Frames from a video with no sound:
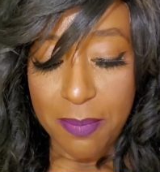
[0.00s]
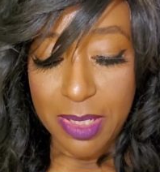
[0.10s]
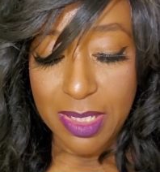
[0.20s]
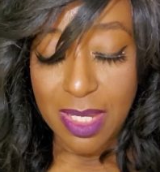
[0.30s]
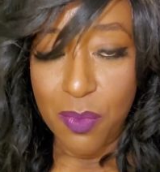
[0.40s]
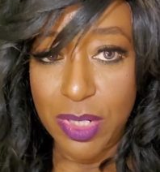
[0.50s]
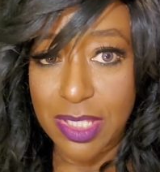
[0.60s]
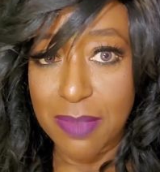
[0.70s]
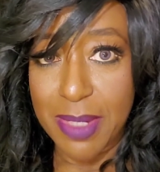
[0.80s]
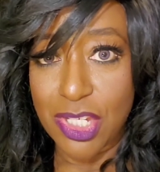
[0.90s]
because I wanted
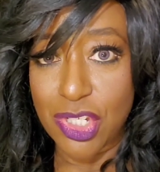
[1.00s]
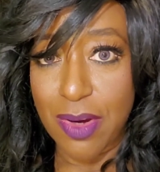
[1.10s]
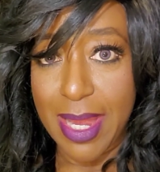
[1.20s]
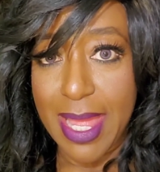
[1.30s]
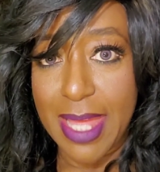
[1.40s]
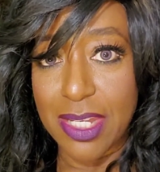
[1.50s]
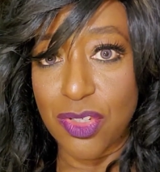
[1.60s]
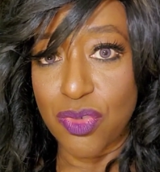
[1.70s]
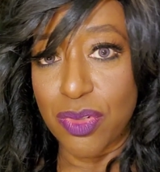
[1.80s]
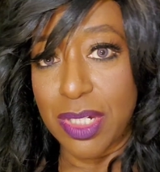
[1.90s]
to make sure I had it
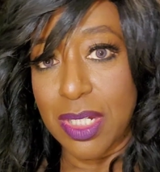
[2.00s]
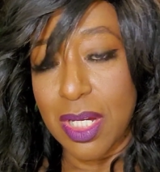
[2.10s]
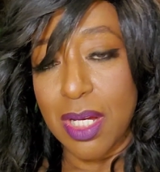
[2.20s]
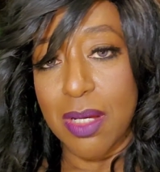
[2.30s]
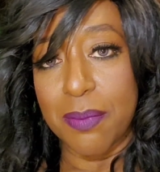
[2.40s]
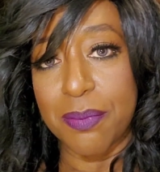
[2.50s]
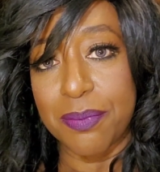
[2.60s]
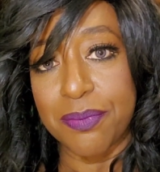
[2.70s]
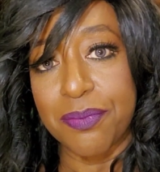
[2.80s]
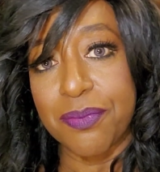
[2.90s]
during
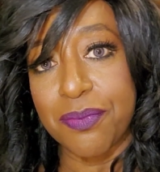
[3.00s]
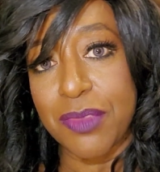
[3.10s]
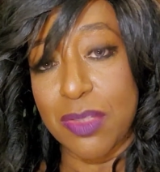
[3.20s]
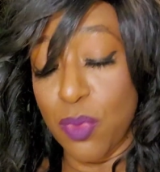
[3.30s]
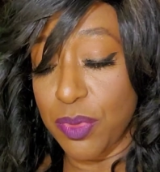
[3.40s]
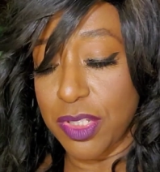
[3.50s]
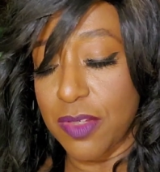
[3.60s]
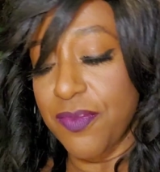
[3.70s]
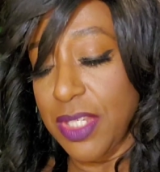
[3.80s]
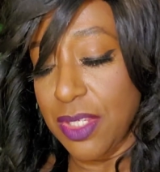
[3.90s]
what was
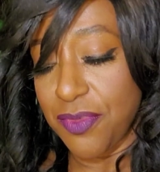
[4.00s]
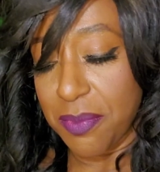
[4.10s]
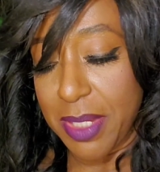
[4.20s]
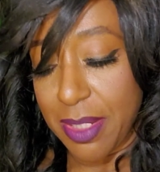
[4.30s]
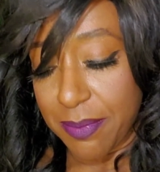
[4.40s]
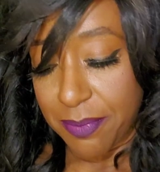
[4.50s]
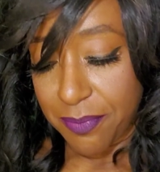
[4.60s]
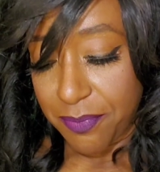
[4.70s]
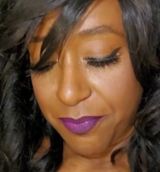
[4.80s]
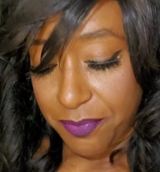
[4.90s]
convenient for me,
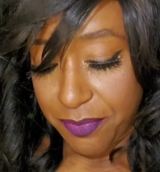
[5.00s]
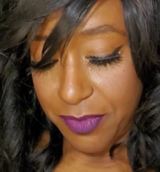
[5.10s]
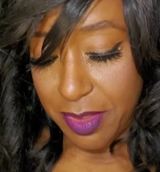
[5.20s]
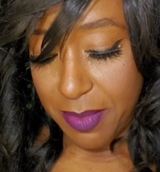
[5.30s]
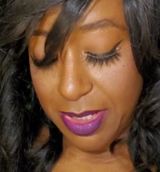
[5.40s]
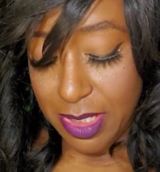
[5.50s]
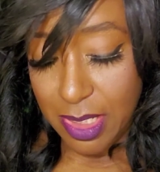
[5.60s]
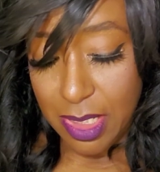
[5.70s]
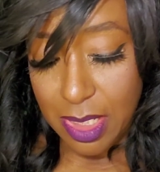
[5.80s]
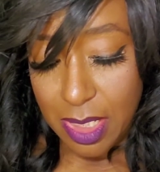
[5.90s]

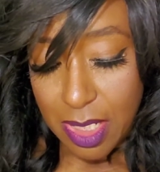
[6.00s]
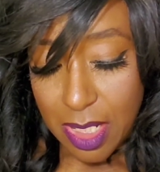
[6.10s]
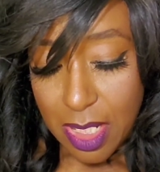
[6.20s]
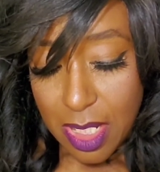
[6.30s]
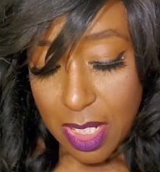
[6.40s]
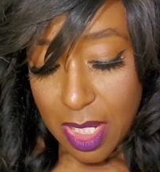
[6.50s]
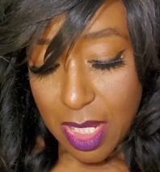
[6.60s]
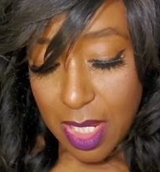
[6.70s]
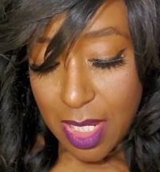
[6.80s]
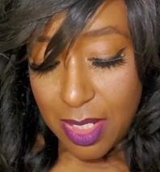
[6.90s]
basically.
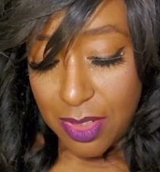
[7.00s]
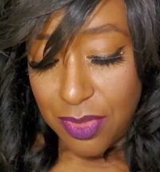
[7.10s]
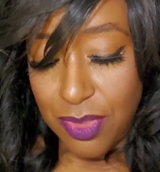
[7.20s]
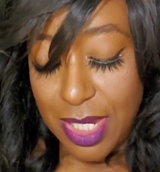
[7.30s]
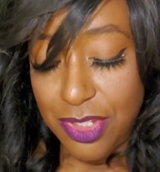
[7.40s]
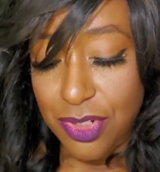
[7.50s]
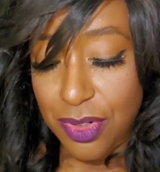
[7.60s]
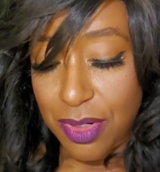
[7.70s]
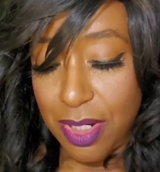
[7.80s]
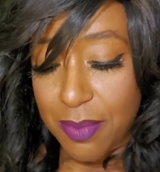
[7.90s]
And you got
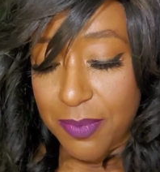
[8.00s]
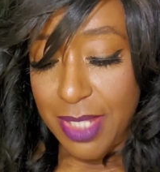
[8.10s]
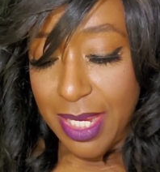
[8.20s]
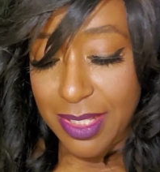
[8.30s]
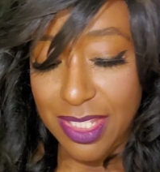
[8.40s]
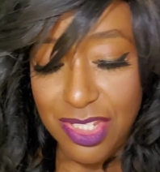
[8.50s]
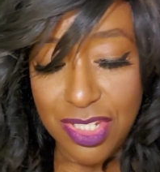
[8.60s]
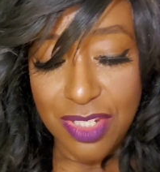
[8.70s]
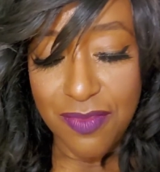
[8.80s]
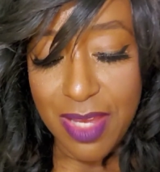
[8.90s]
your
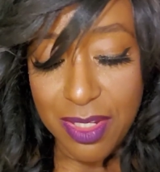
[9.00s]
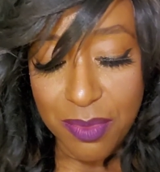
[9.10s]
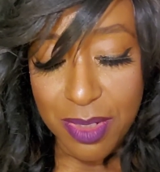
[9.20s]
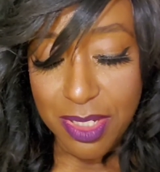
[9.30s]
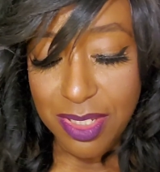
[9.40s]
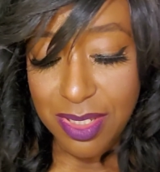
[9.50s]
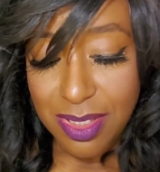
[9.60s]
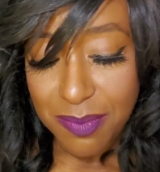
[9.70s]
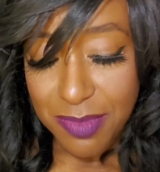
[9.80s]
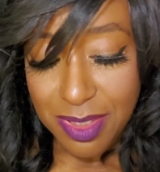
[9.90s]
dietitian evaluations.
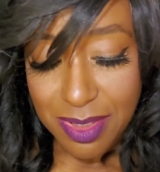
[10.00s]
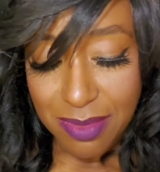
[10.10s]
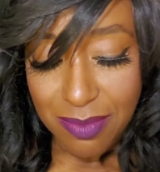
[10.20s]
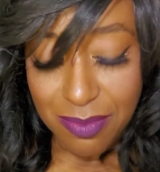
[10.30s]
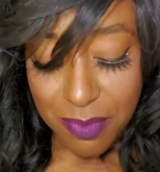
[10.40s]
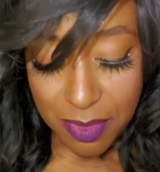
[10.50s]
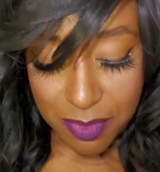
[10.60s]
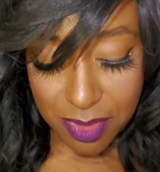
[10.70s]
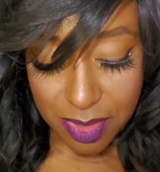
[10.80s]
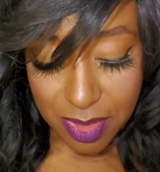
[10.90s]
Let me see where
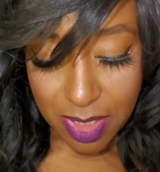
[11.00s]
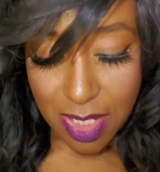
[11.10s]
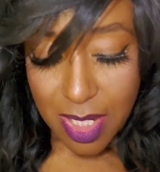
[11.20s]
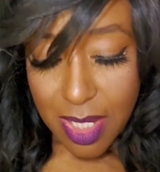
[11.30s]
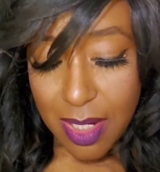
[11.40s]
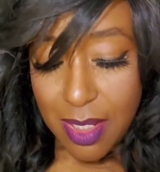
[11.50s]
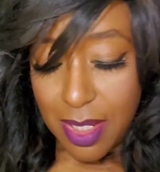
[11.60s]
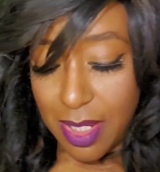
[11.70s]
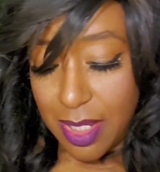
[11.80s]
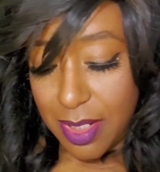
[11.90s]
was,
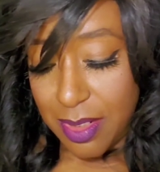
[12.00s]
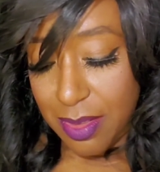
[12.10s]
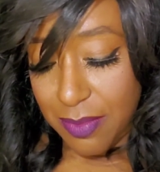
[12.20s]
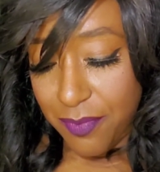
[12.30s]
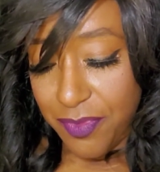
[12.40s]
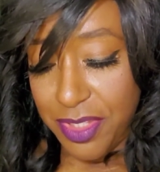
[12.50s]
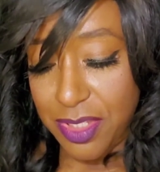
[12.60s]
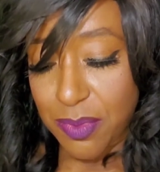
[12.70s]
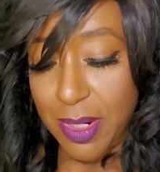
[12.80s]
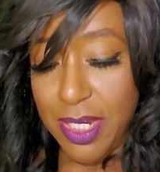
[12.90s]
and
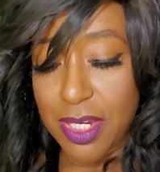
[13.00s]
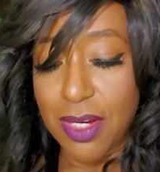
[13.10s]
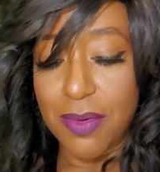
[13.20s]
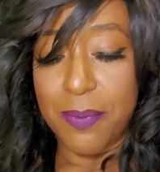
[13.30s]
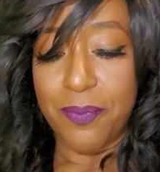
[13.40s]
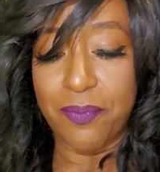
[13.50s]
this right here,